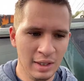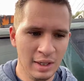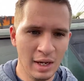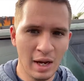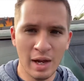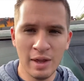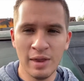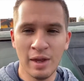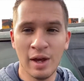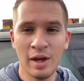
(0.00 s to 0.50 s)

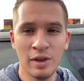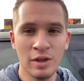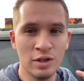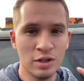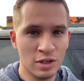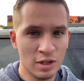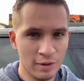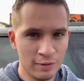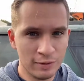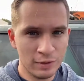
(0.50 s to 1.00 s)
And then the
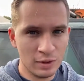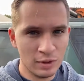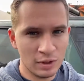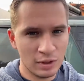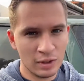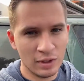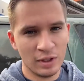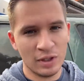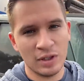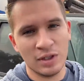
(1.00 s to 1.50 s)
shifter,
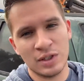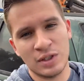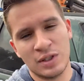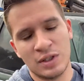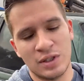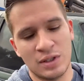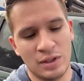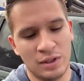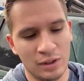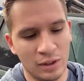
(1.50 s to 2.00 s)

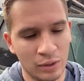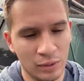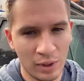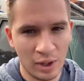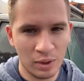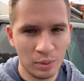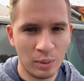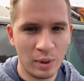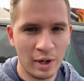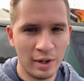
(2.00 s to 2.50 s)
there's a
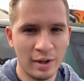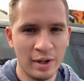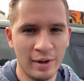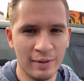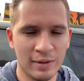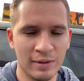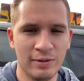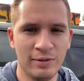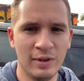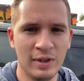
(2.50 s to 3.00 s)
ground wire that I have
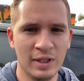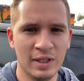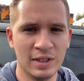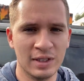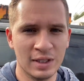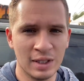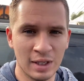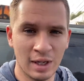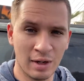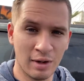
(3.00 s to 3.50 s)
to fix,
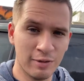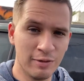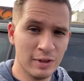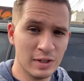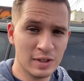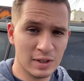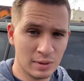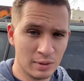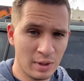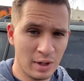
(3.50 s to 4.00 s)
and then I'll fix
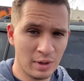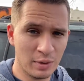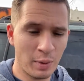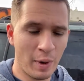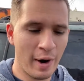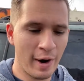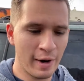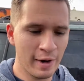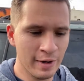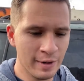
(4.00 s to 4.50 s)
the ground
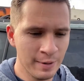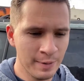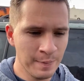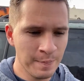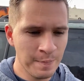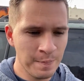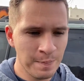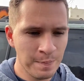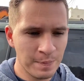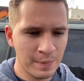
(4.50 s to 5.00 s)
wire,
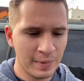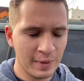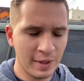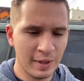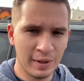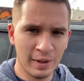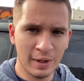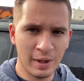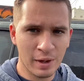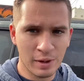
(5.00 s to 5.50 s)
and
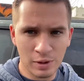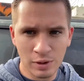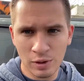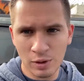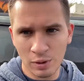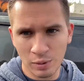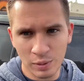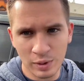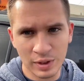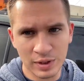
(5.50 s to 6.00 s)
then, you know,
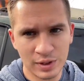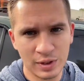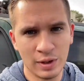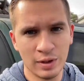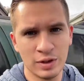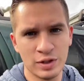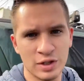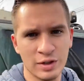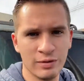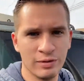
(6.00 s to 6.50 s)
reinstall the
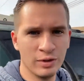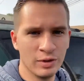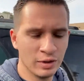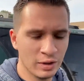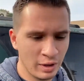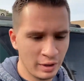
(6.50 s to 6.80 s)
shifter and all the